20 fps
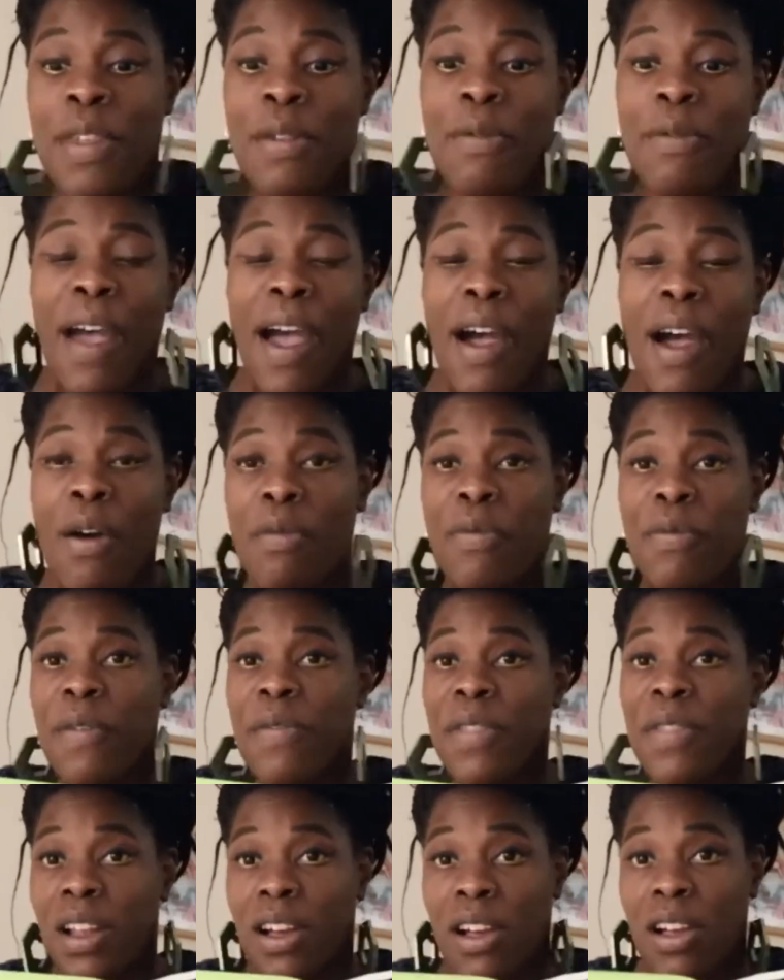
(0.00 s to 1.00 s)
The valve
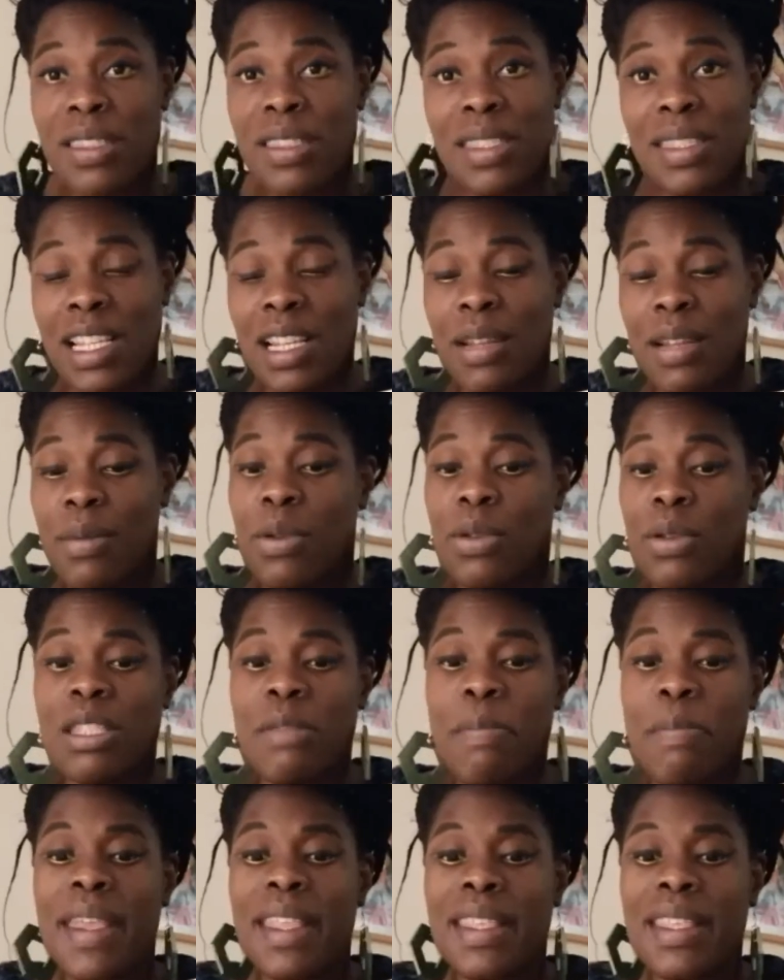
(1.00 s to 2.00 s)
of the last syllable
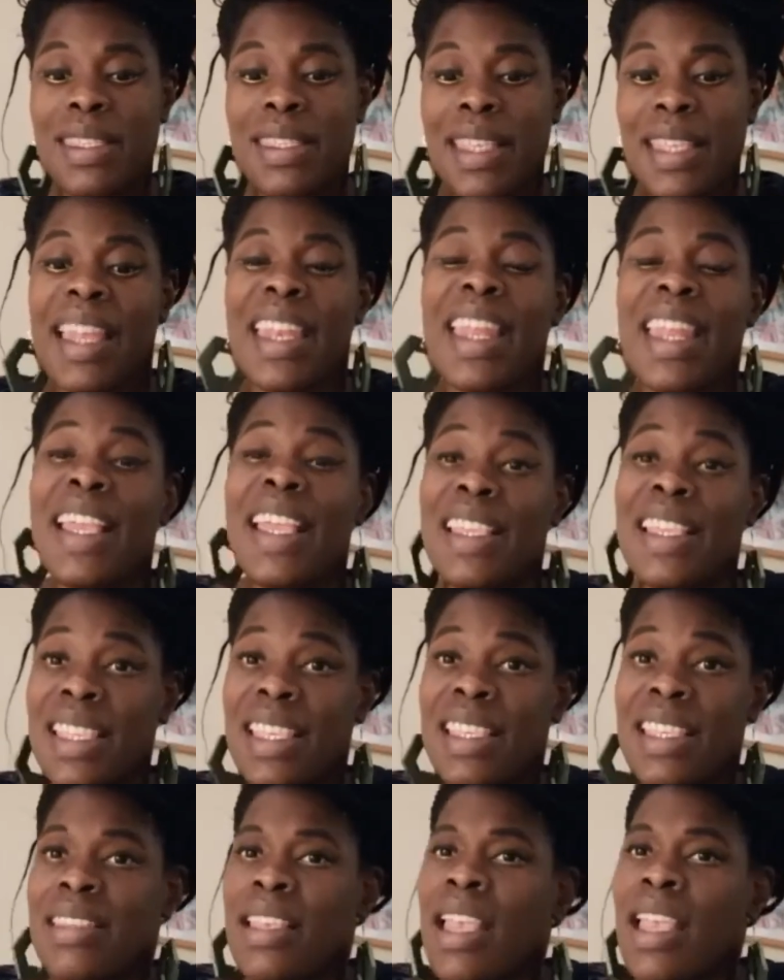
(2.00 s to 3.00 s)
spits and
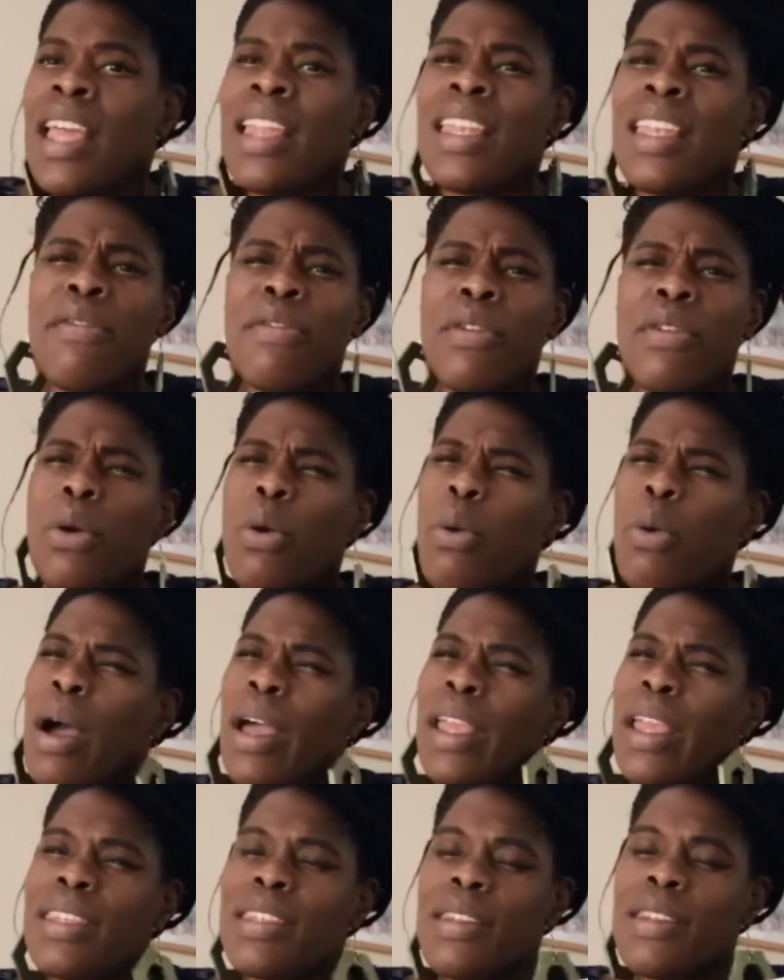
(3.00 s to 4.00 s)
hisses, never
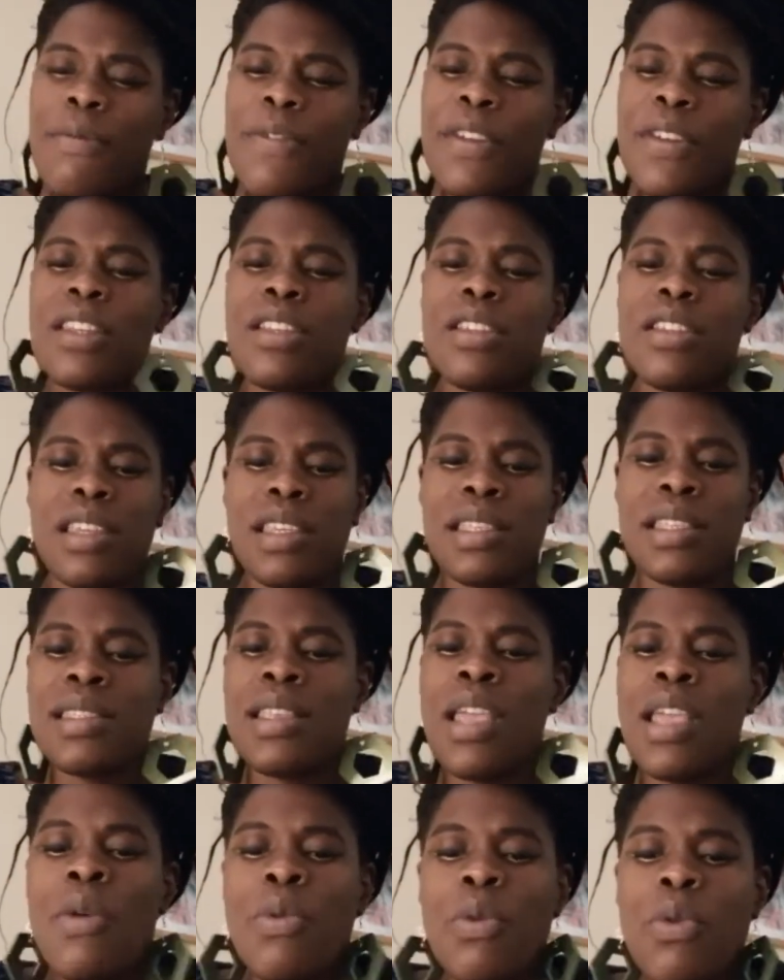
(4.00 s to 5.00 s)
quite
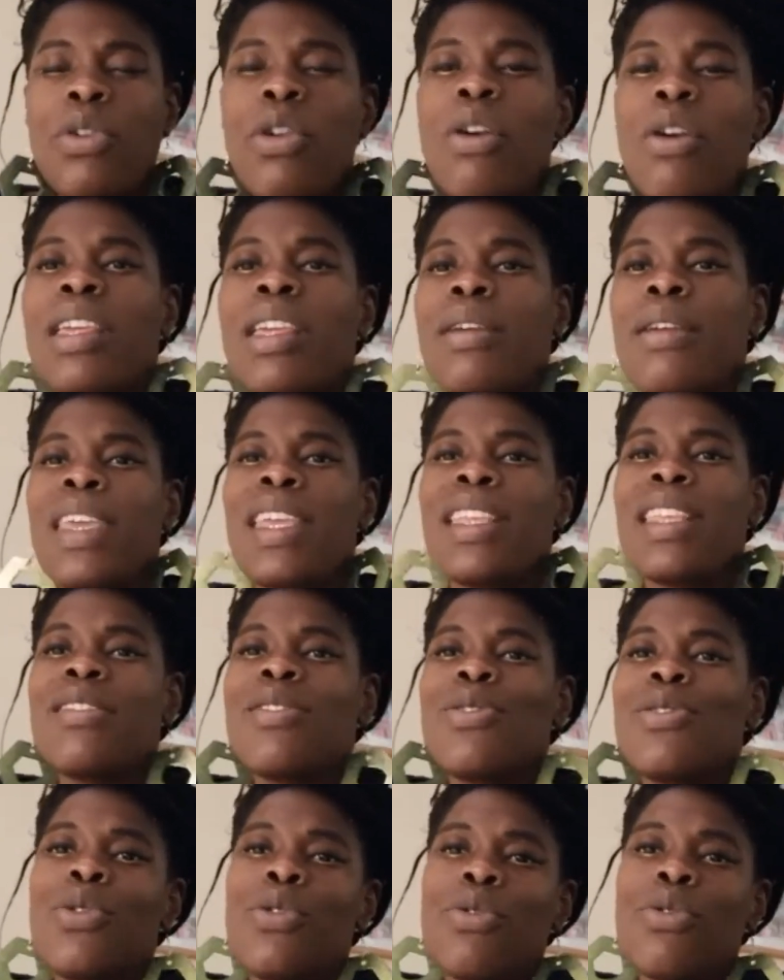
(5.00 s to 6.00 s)
finishes, will not give
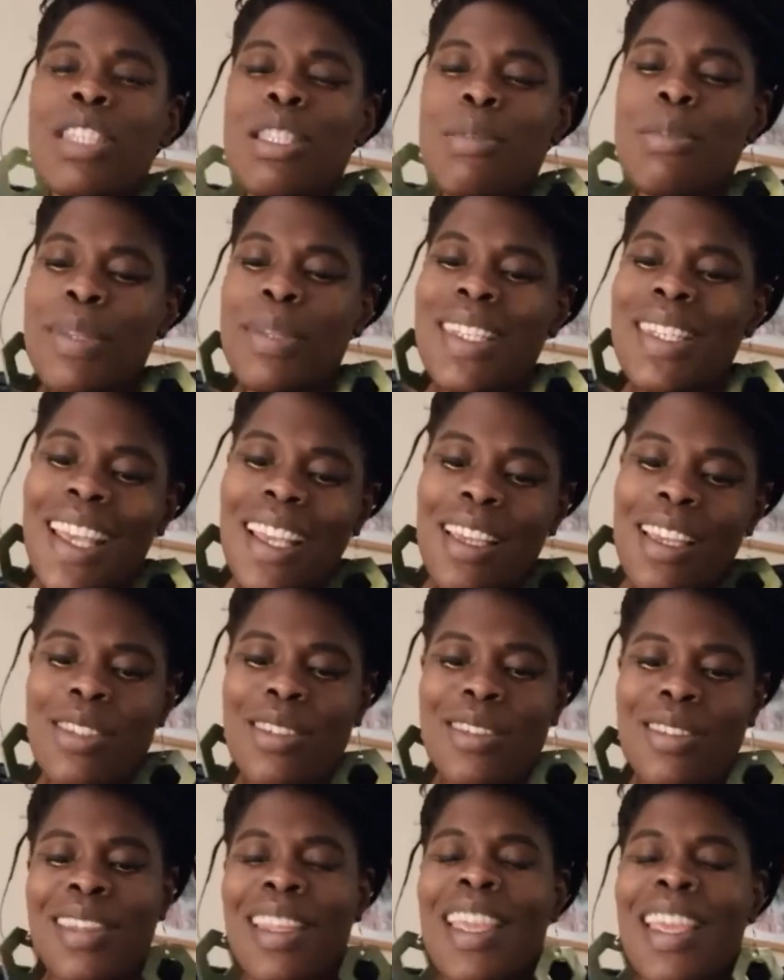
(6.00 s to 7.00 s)
in to crisp
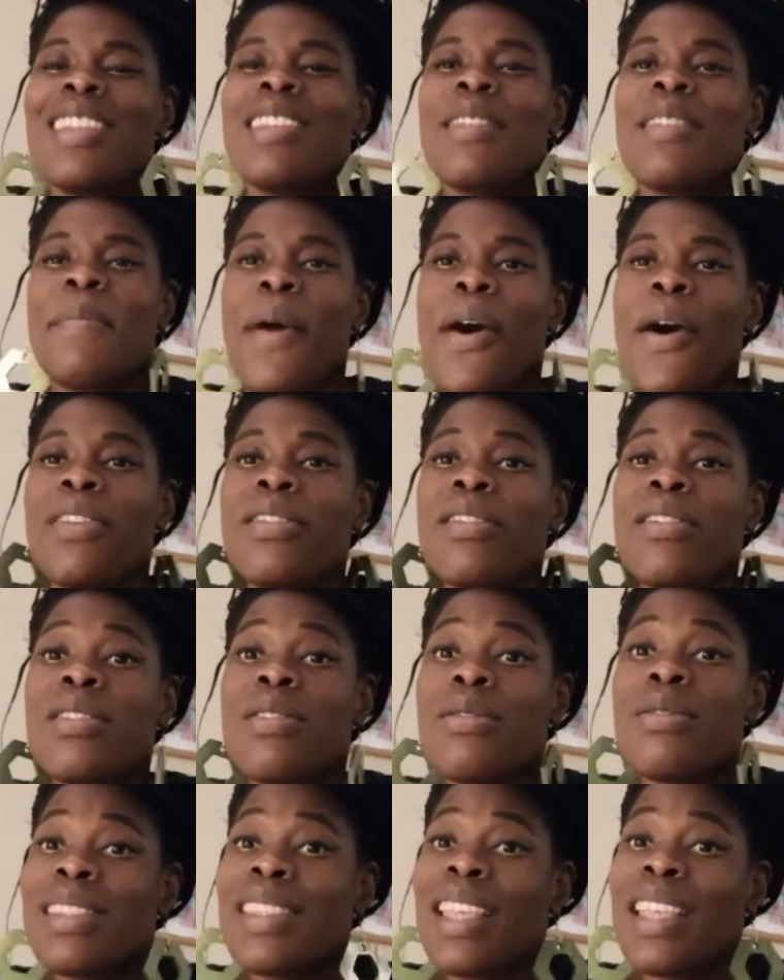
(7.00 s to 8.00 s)
diction. It
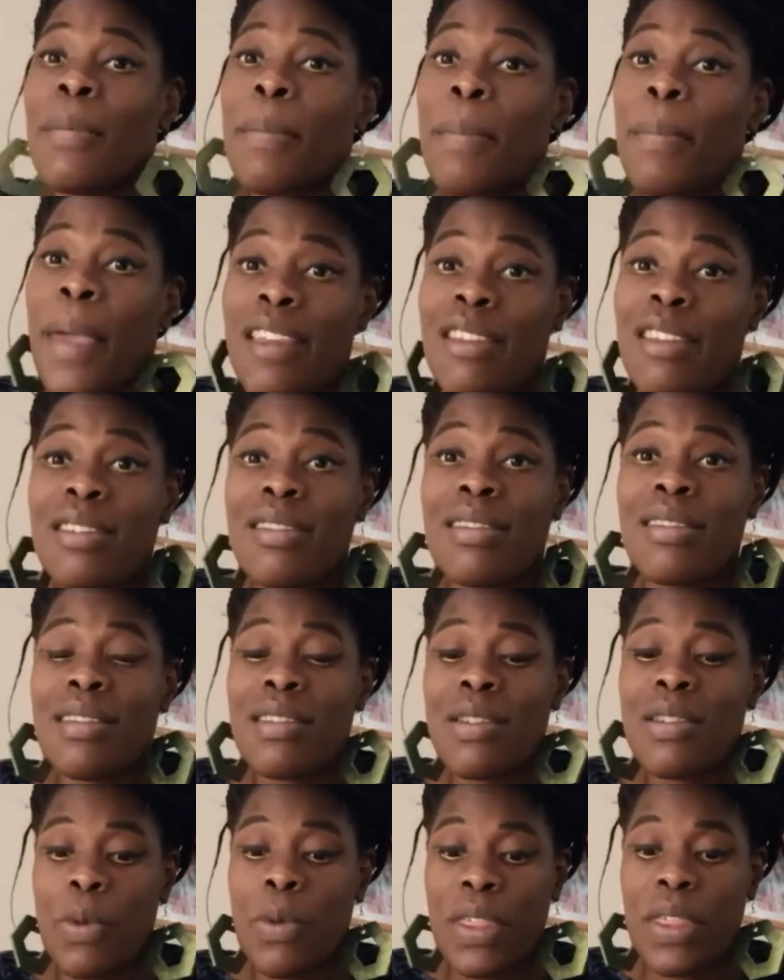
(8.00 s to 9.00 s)
demands you sit
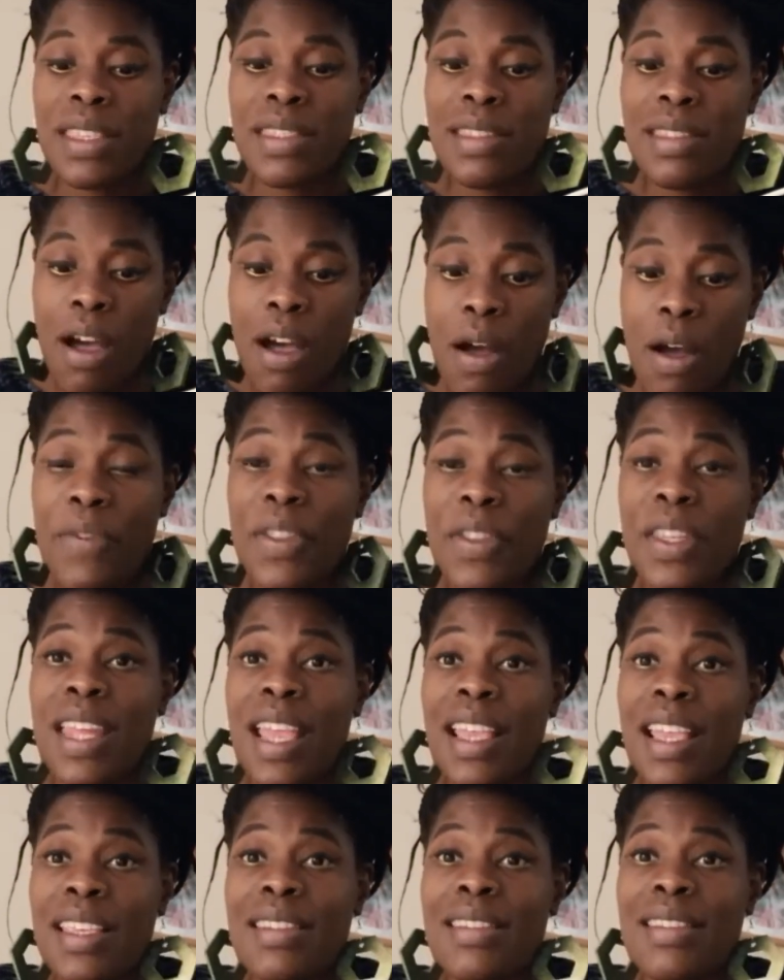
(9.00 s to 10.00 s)
patient with its
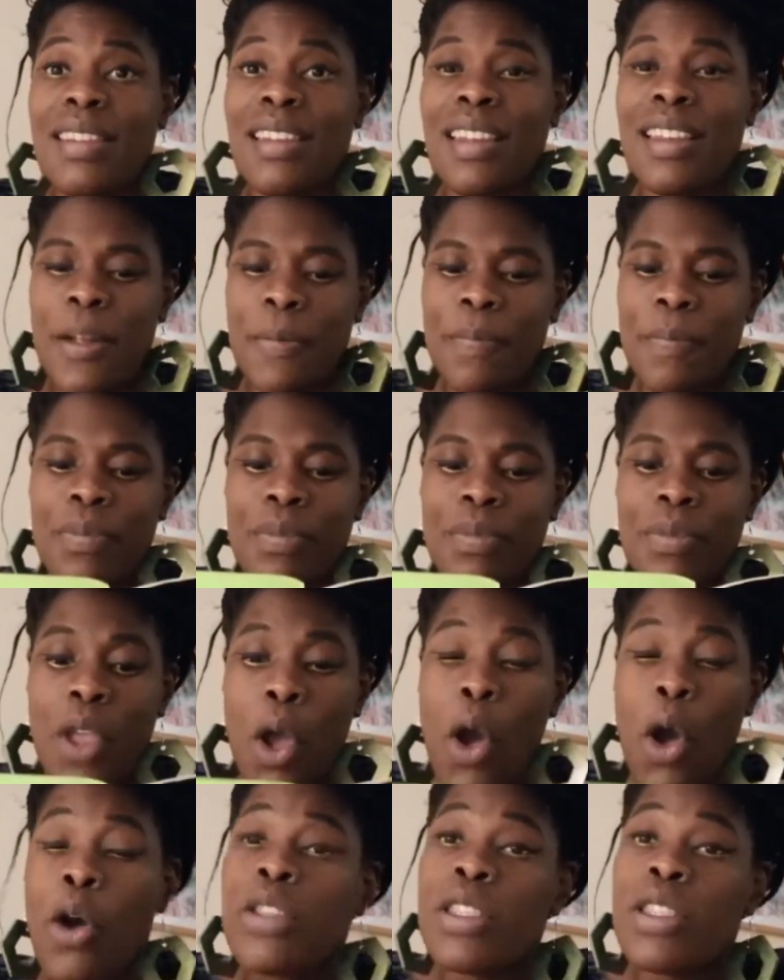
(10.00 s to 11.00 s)
aftertaste.
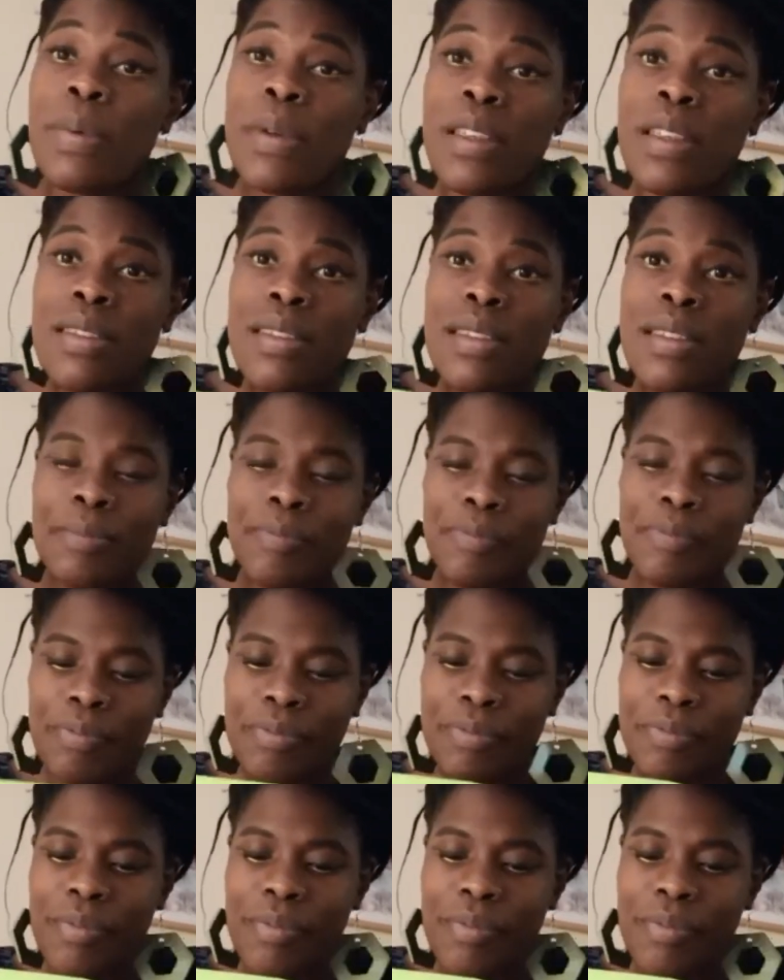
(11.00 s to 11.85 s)
Octopus.